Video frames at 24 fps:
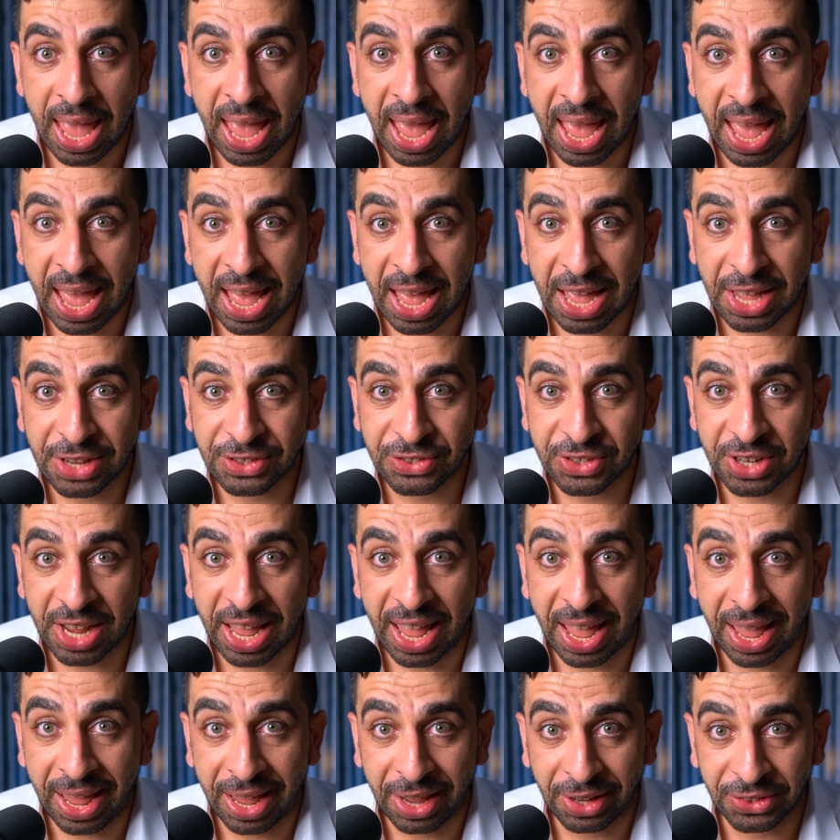add
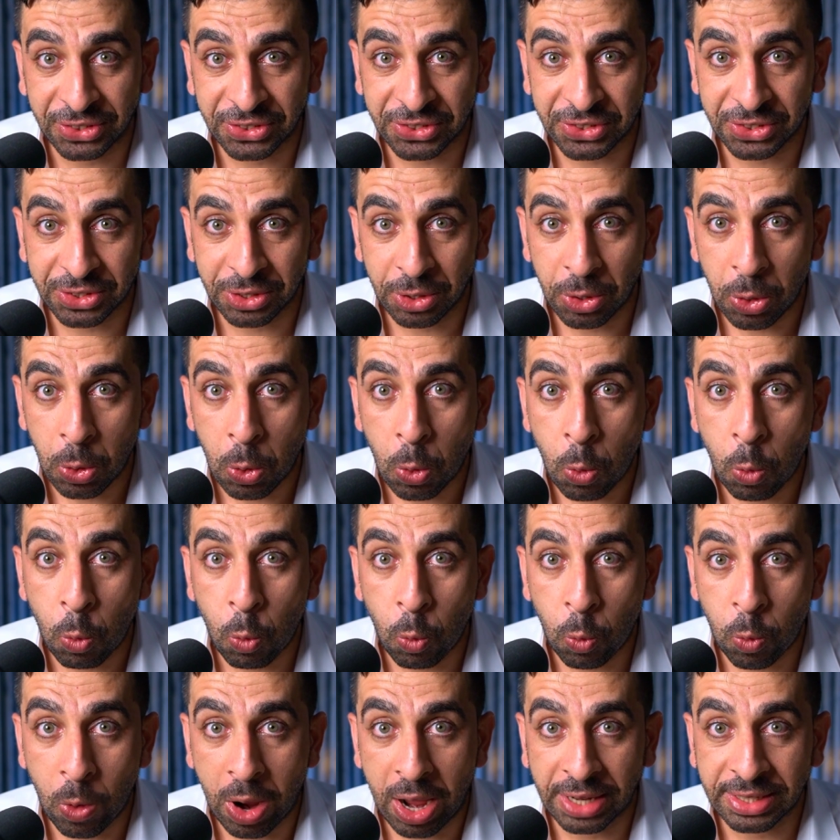eggs
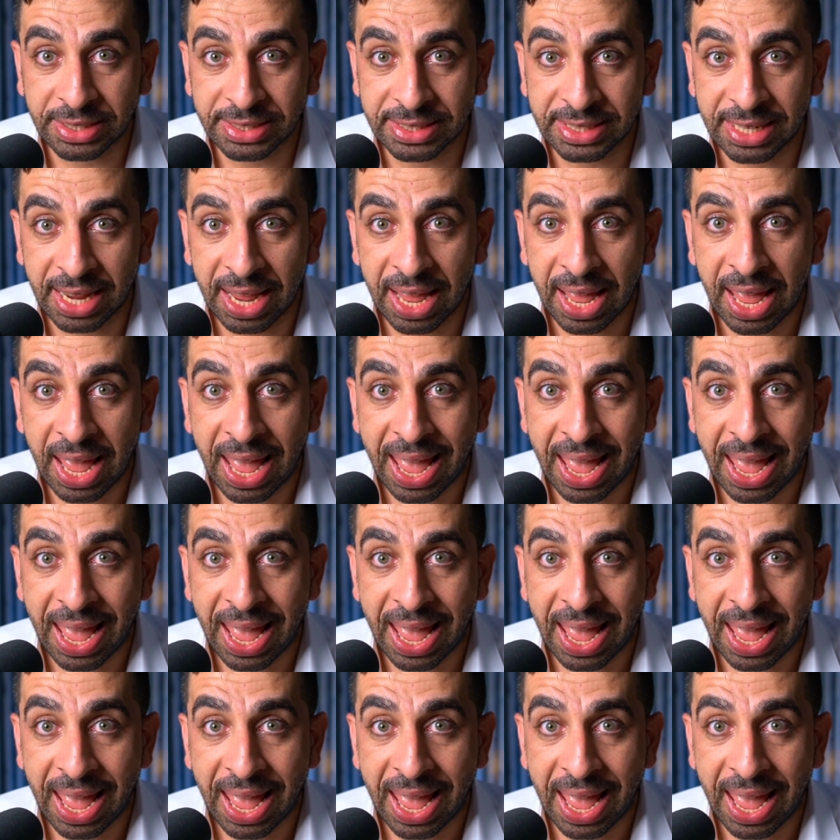one